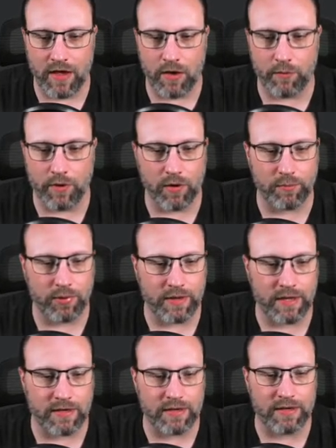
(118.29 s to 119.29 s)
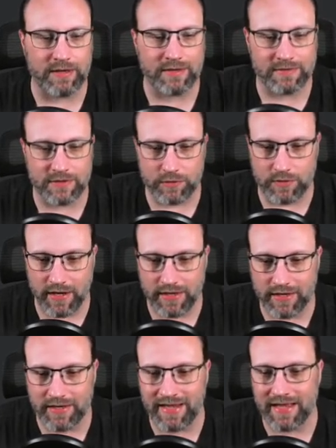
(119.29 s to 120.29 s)
We are playing DC
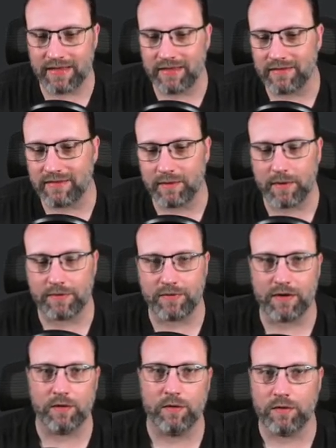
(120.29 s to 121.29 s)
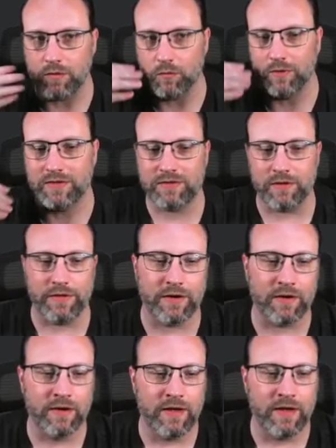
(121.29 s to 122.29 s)
United in the semifinal, a little whistle there,